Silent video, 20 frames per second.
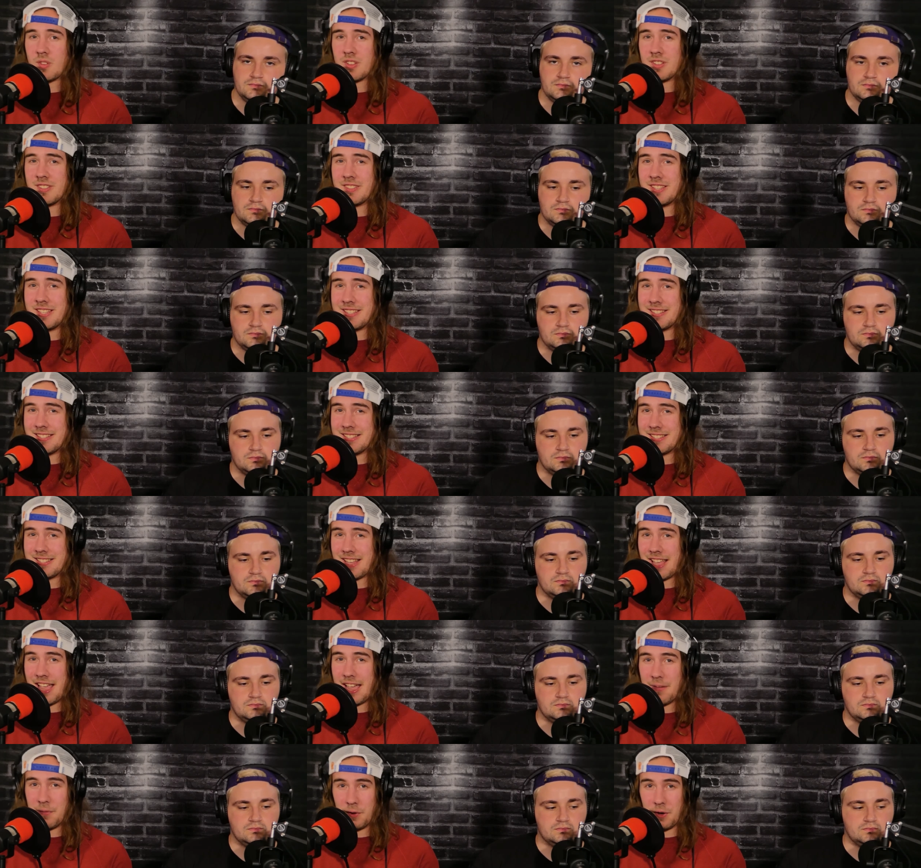Speaker 1: seasons
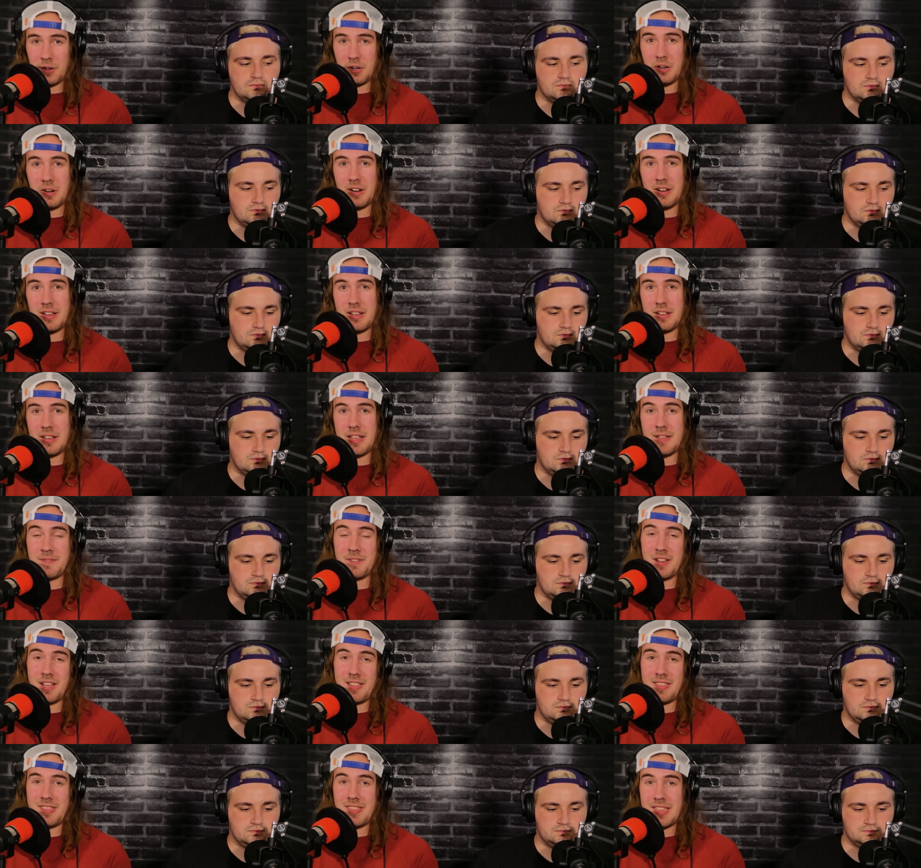ever, if
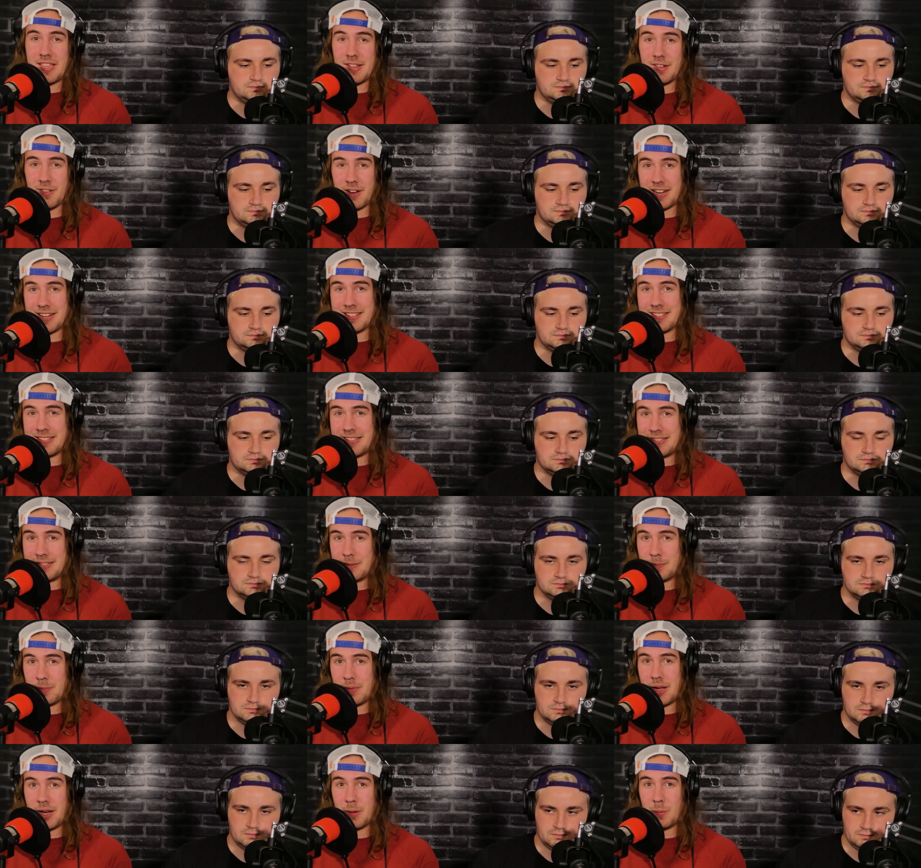not the greatest
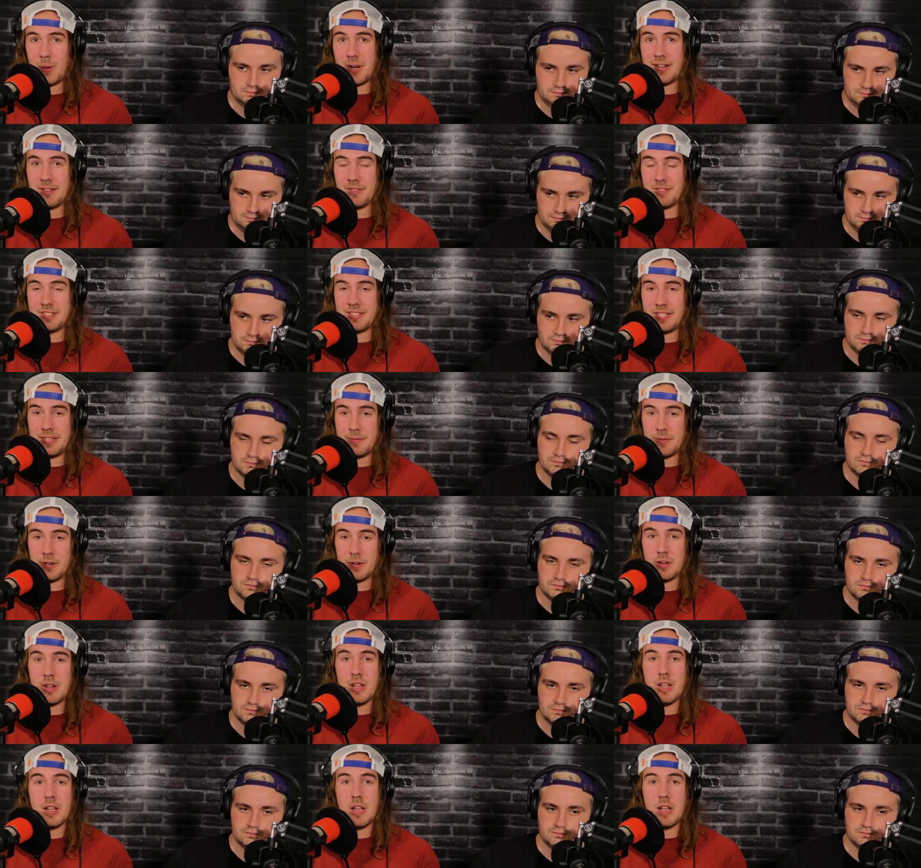season by a wide receiver.